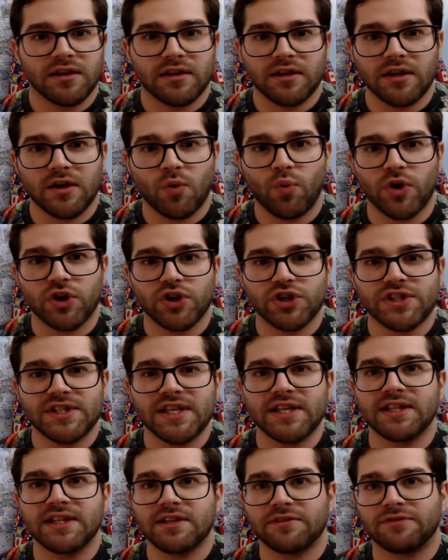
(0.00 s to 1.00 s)
We're
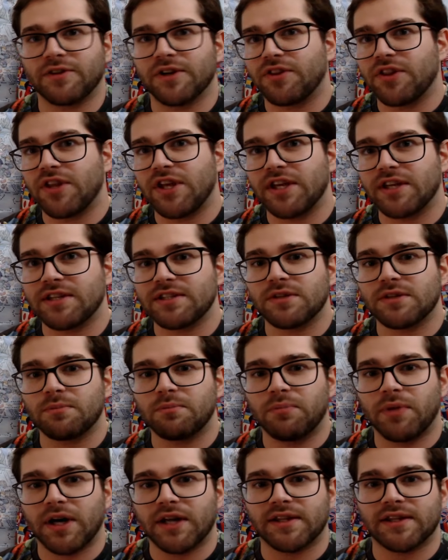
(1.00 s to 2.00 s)
seeing different things,
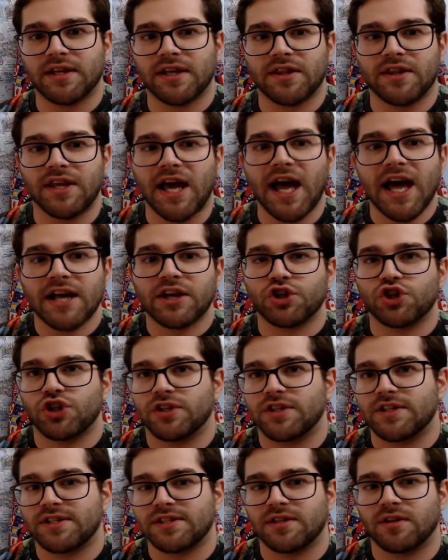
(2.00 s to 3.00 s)
but the action
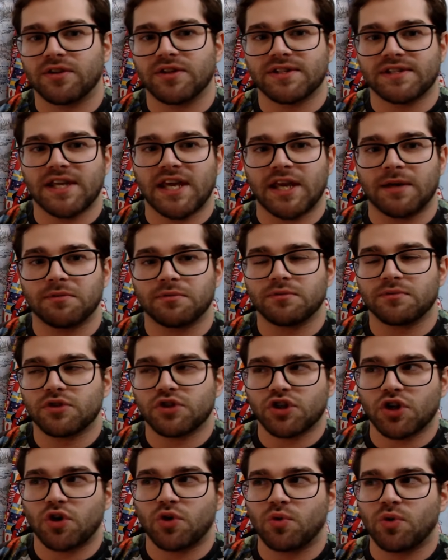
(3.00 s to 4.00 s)
is still the same.
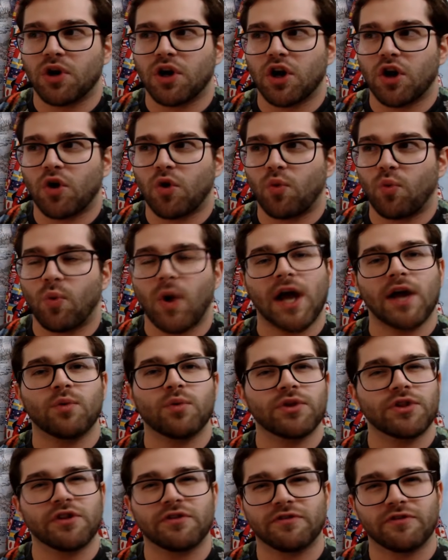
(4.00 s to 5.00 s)
So why
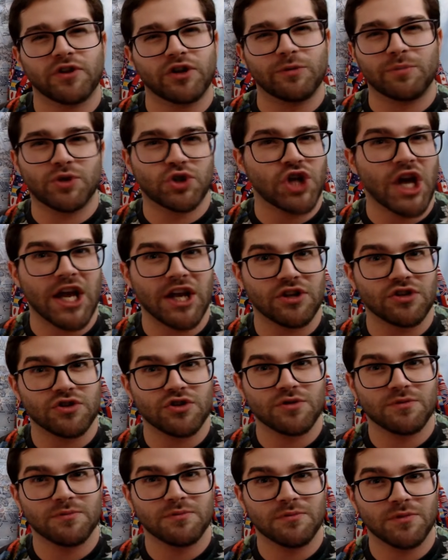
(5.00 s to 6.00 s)
would the verb
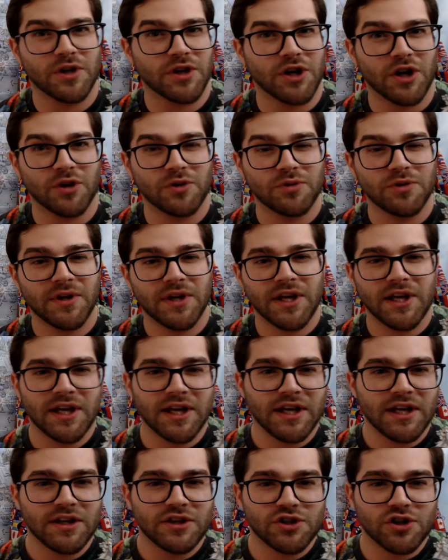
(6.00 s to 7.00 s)
change, you know?
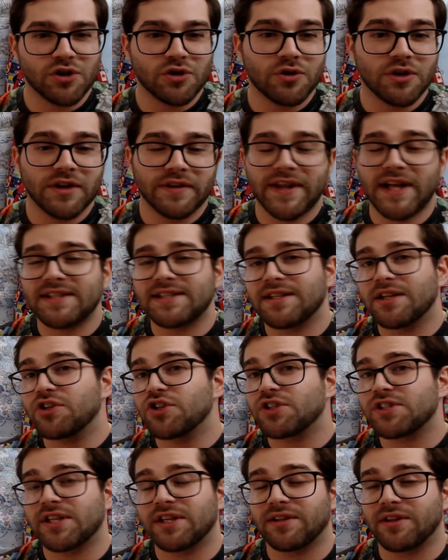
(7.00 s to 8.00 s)
So that's an
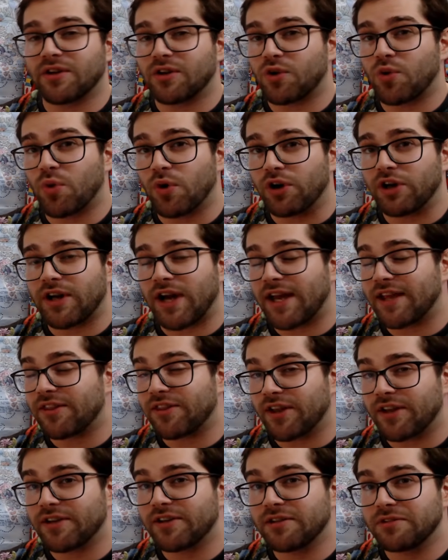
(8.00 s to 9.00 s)
interesting little quirk, I
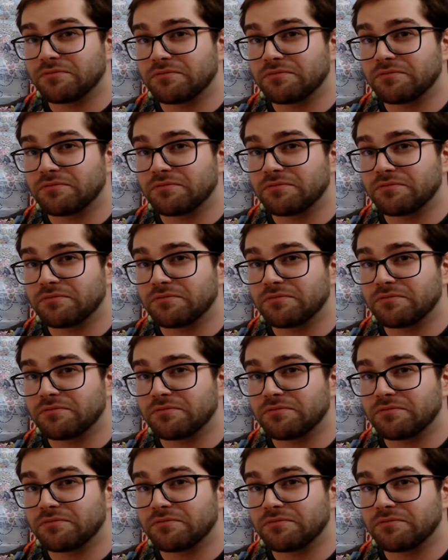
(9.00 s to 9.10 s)
think.